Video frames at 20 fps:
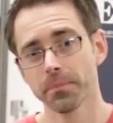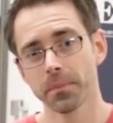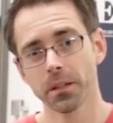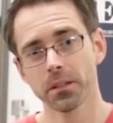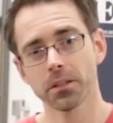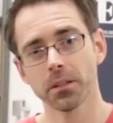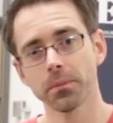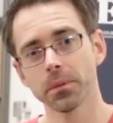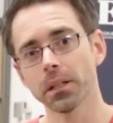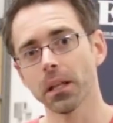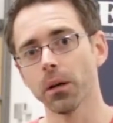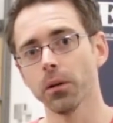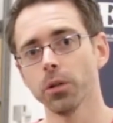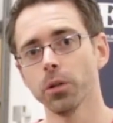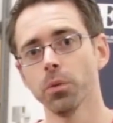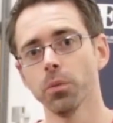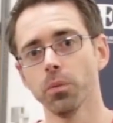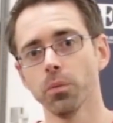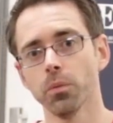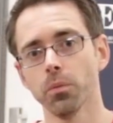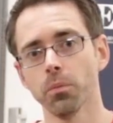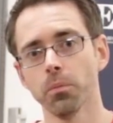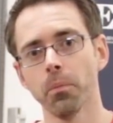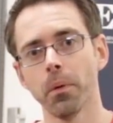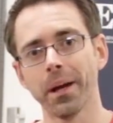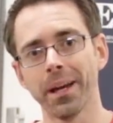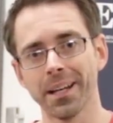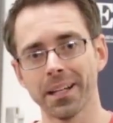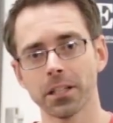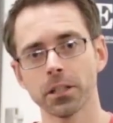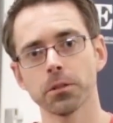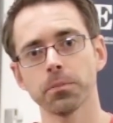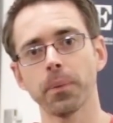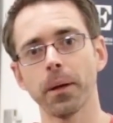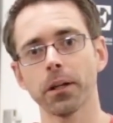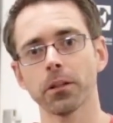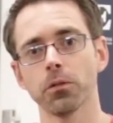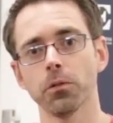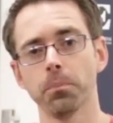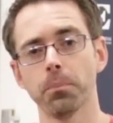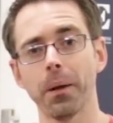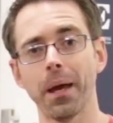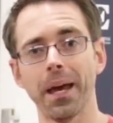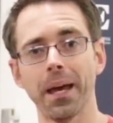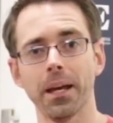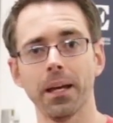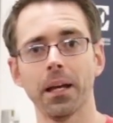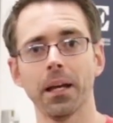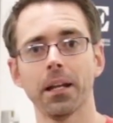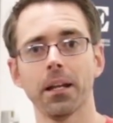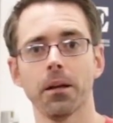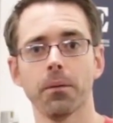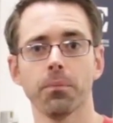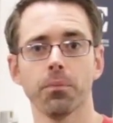something that you might expect to pay in a